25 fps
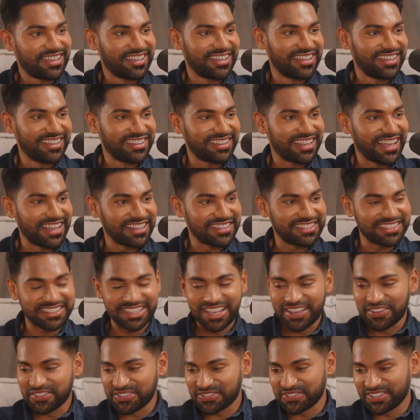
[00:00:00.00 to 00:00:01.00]
That
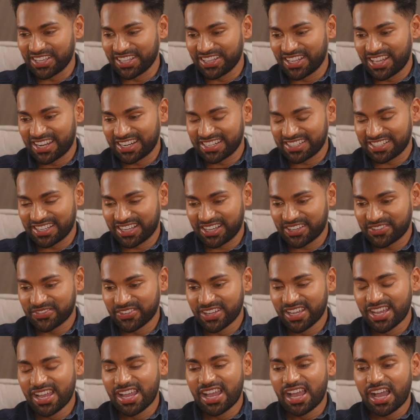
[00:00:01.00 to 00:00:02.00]
saves me a lot of time.
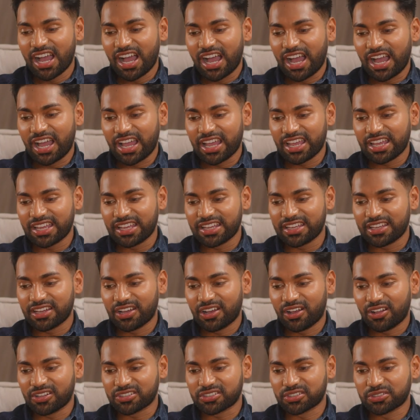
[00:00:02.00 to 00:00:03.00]
I
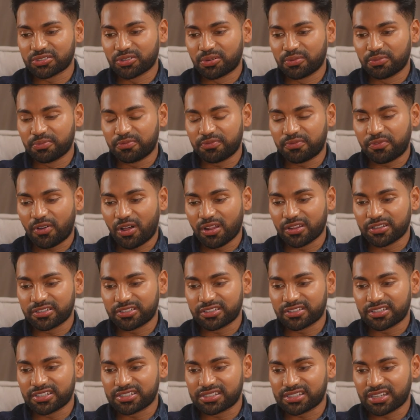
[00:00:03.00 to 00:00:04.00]
also don't fall
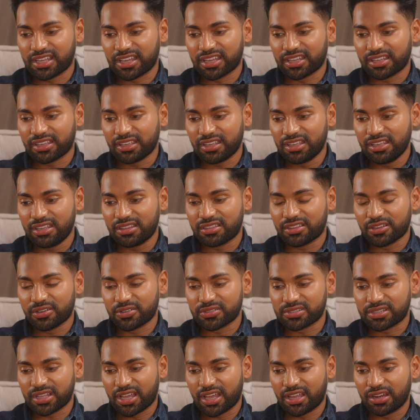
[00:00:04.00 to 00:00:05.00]
into this
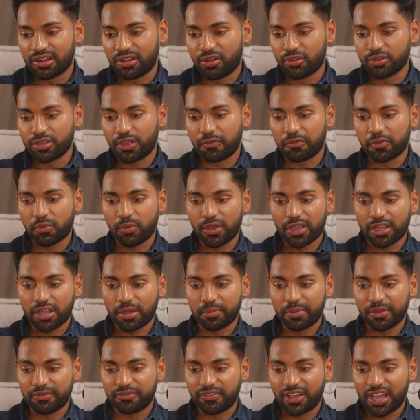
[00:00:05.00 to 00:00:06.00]
ethos that, oh, you have to wake
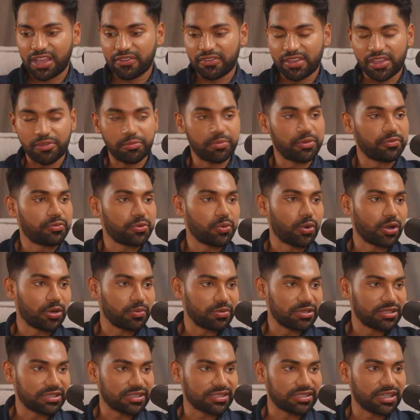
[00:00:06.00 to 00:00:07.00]
up at 5 a.m. if you want to
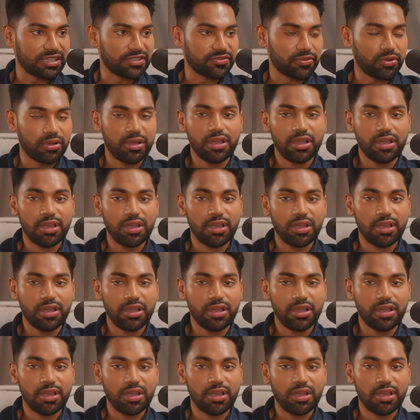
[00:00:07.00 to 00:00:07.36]
be successful.